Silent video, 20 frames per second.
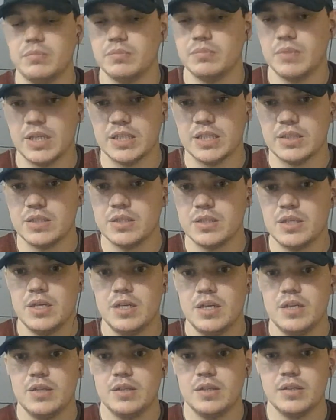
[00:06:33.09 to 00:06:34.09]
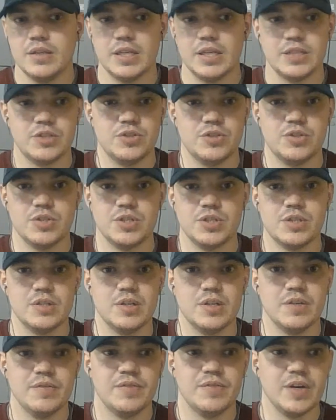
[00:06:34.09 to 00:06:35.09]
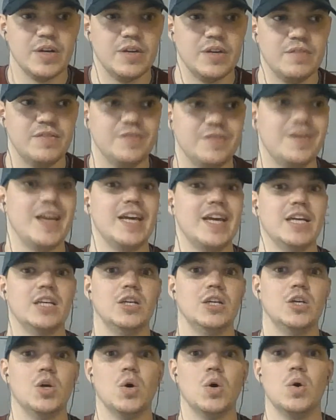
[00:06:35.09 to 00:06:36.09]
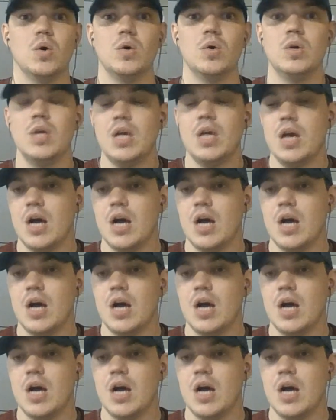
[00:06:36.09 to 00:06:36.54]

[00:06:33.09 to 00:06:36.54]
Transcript: That's just a very vague goal.